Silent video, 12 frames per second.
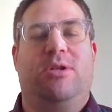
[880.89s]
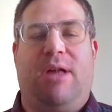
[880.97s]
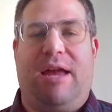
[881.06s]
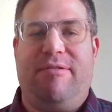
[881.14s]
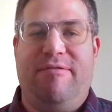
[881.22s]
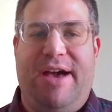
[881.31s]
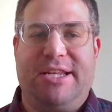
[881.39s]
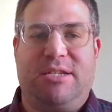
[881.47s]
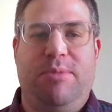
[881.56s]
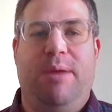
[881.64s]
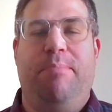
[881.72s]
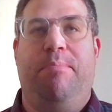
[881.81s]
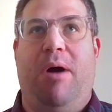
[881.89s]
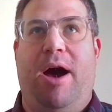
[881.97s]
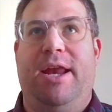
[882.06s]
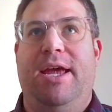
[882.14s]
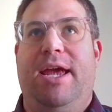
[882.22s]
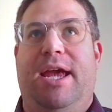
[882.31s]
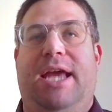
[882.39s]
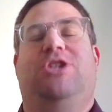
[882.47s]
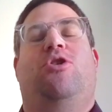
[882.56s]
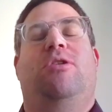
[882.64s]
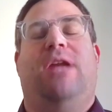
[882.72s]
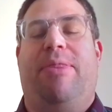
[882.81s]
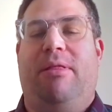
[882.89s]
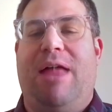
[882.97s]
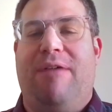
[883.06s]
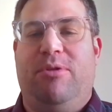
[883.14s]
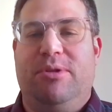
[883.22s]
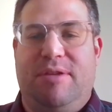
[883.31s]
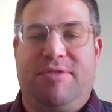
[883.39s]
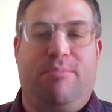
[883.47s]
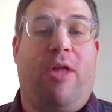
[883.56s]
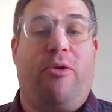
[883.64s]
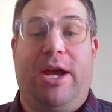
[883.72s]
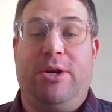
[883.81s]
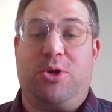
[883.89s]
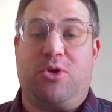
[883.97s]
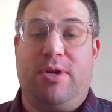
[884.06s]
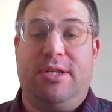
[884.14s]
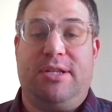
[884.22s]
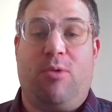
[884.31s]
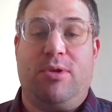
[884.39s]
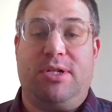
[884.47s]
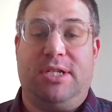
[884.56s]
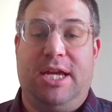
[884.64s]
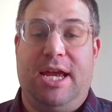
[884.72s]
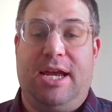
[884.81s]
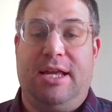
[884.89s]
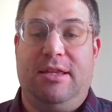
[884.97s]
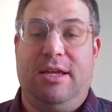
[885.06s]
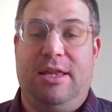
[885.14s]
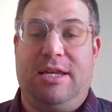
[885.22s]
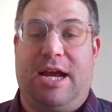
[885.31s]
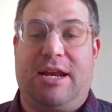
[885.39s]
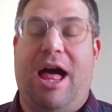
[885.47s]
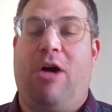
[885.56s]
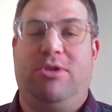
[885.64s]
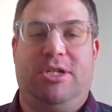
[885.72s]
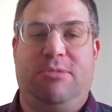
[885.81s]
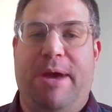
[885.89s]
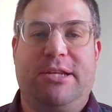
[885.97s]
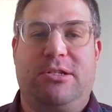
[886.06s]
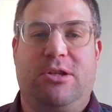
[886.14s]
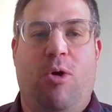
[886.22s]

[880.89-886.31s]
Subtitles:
There's a lot of investment, but it's sure not the levels of some other industries that we're seeing in the technology space.